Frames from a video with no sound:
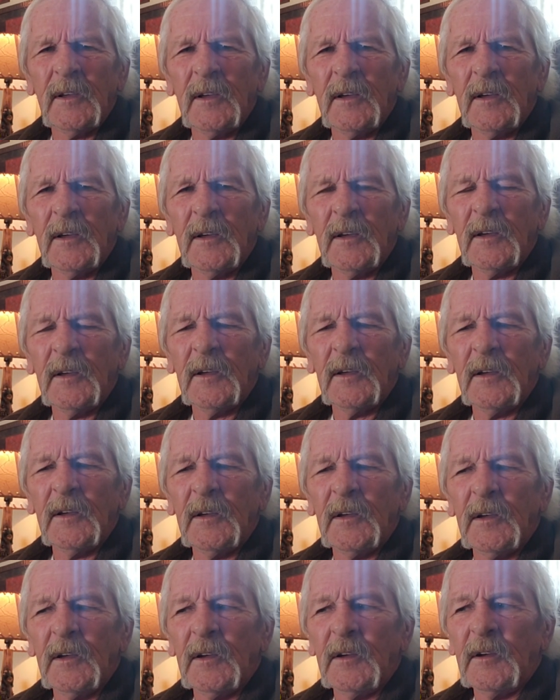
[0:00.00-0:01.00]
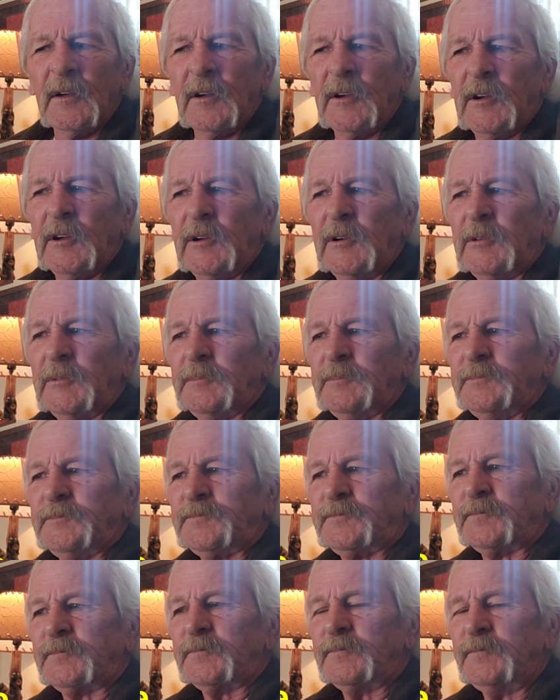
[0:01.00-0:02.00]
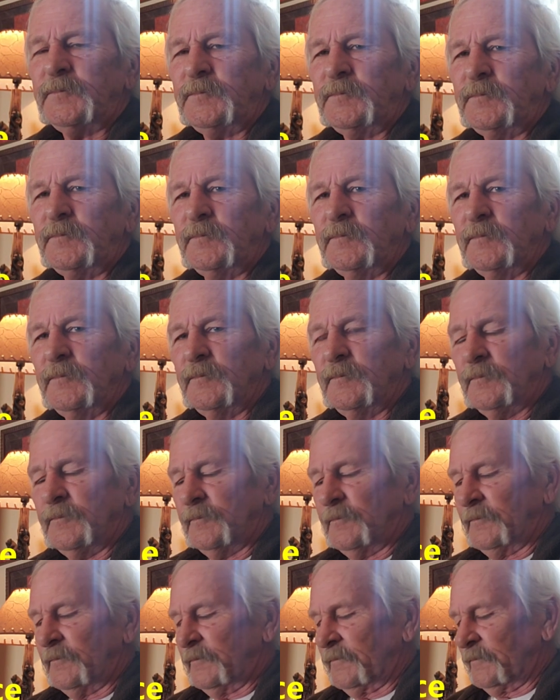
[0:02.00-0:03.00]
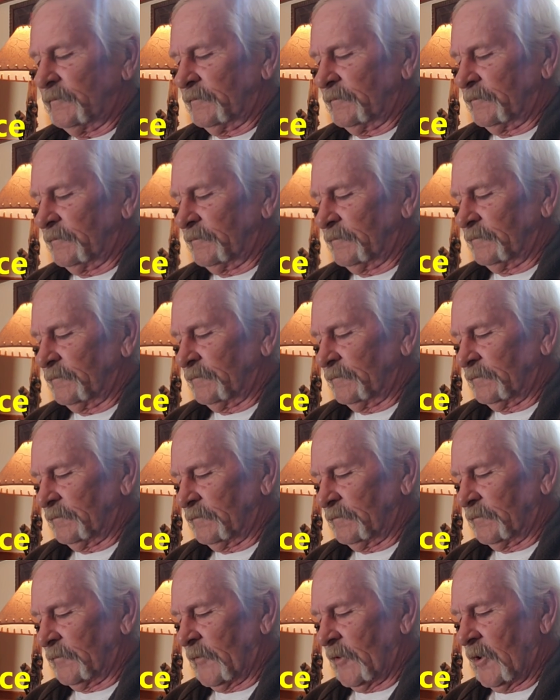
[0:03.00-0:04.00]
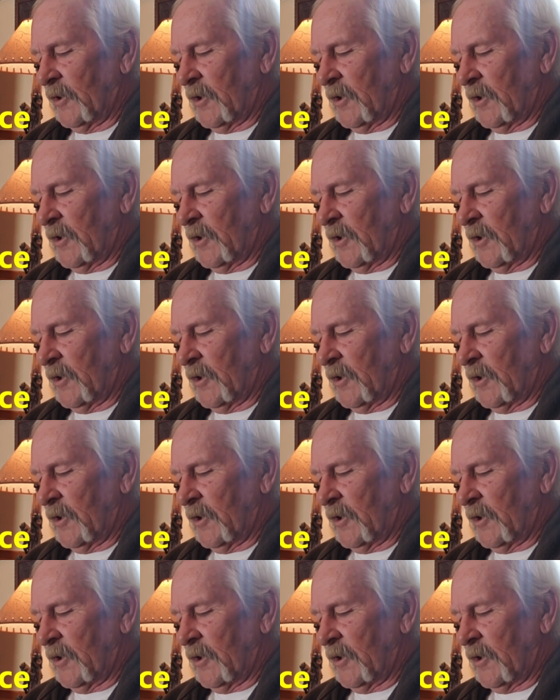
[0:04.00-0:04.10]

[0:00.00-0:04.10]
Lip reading: No one is speaking in this clip.